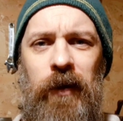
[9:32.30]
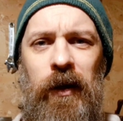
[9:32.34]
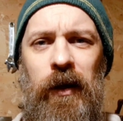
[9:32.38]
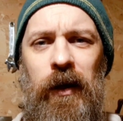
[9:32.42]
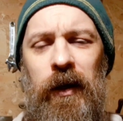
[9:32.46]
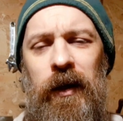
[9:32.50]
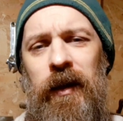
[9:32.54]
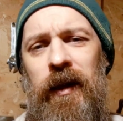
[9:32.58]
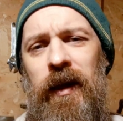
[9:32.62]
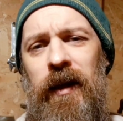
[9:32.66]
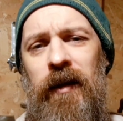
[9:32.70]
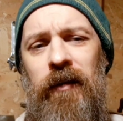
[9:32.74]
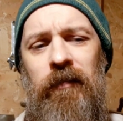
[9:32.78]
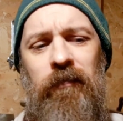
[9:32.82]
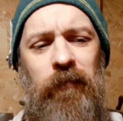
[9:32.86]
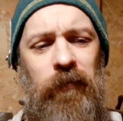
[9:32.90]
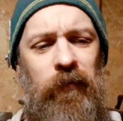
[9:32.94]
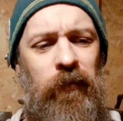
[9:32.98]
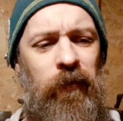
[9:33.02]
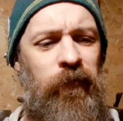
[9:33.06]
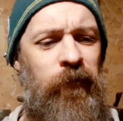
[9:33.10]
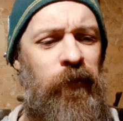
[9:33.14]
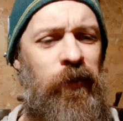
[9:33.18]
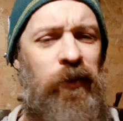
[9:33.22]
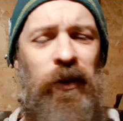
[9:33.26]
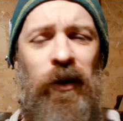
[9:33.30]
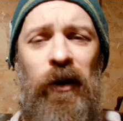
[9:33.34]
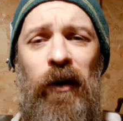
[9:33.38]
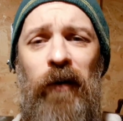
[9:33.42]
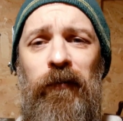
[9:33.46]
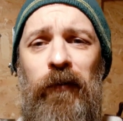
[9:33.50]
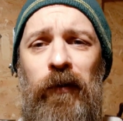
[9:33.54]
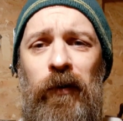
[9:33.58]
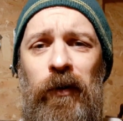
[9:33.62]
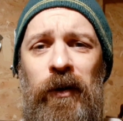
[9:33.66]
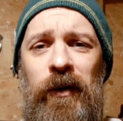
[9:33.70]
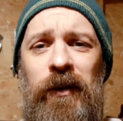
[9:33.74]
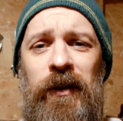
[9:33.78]
and then obviously
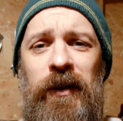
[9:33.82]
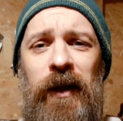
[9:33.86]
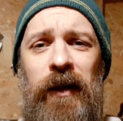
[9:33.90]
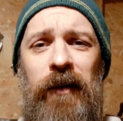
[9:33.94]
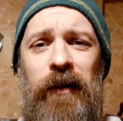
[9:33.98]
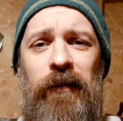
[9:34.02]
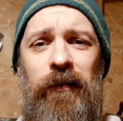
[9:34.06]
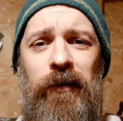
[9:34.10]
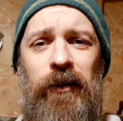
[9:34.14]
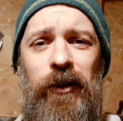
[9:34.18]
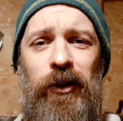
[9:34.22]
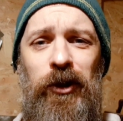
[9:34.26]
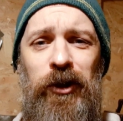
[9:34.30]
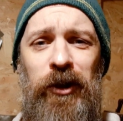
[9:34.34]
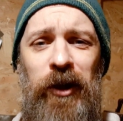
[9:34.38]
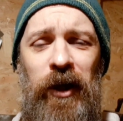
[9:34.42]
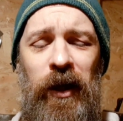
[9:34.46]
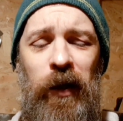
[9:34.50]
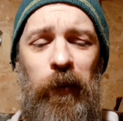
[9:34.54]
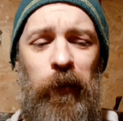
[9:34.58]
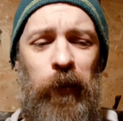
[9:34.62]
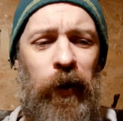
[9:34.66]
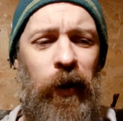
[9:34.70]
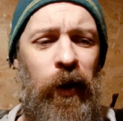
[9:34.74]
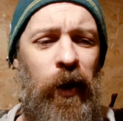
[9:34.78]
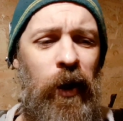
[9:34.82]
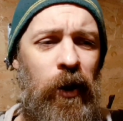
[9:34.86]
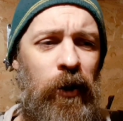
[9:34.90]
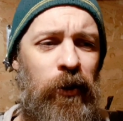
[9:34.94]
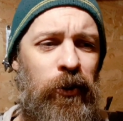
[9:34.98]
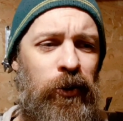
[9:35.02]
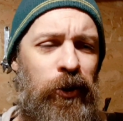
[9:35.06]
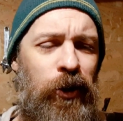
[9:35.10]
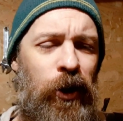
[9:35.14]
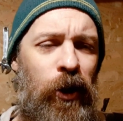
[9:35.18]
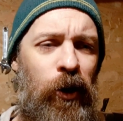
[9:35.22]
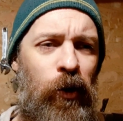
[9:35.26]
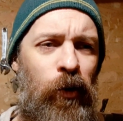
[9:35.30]
I've cut it down to shape.
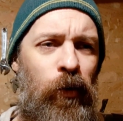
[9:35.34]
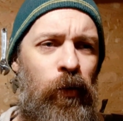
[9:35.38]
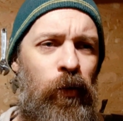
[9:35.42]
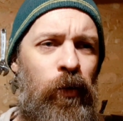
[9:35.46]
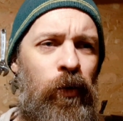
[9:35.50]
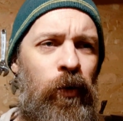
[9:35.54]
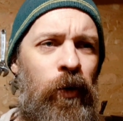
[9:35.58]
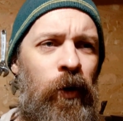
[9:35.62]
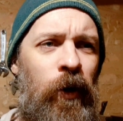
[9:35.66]
So